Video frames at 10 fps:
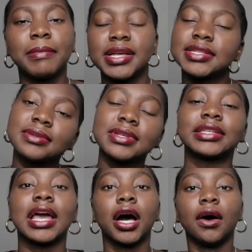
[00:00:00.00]
But it seems like
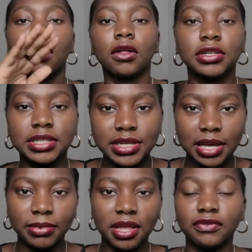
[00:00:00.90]
they're all on the
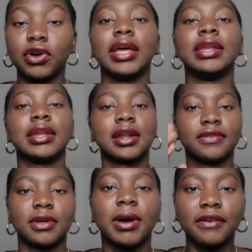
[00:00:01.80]
same level and none
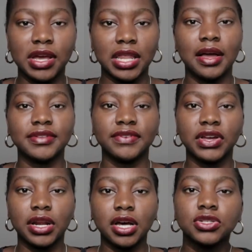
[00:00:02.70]
of them have their lives
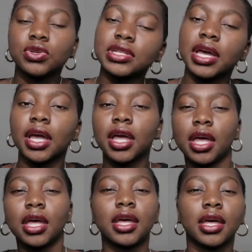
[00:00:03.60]
figured out. So it's like
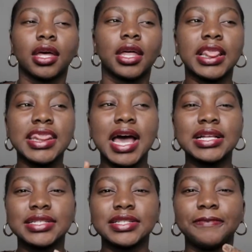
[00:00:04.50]

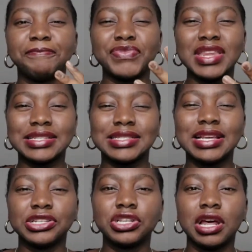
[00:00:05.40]
that
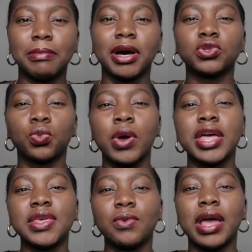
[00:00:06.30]
distinction about where
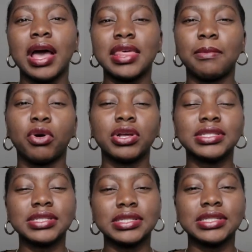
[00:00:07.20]
they were at their
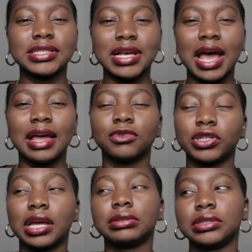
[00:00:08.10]
point in time, or
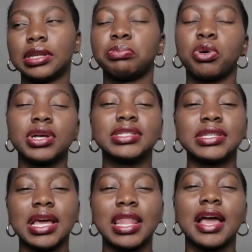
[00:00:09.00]
their points
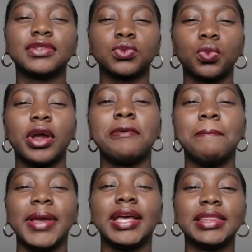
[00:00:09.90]
in their lives, weren't
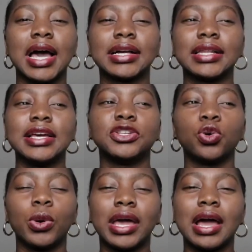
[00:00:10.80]
made that clear.
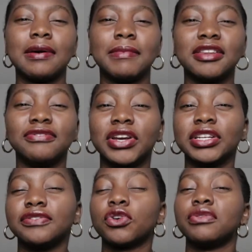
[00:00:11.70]
So it kind of made it very
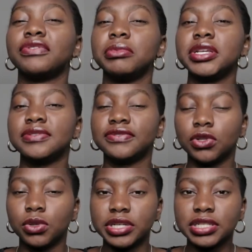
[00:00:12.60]
difficult for me to
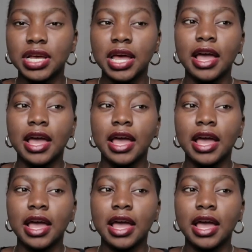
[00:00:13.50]
follow it,